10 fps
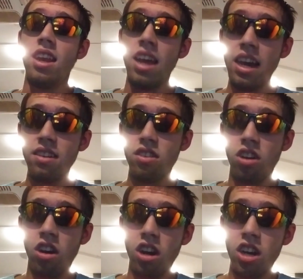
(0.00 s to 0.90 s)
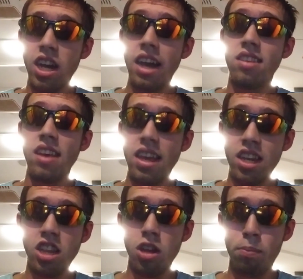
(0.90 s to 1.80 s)
NASCAR has
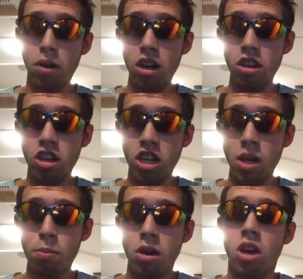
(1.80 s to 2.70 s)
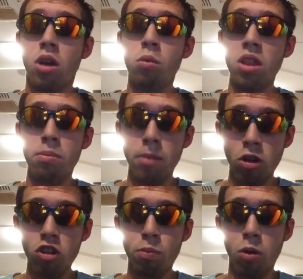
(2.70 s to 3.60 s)
ended the partnership with
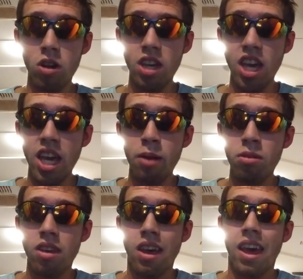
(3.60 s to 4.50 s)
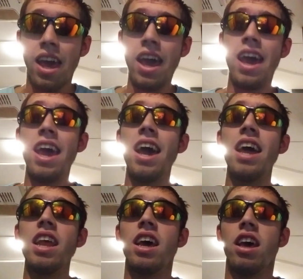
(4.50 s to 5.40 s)
Motorsport Games, and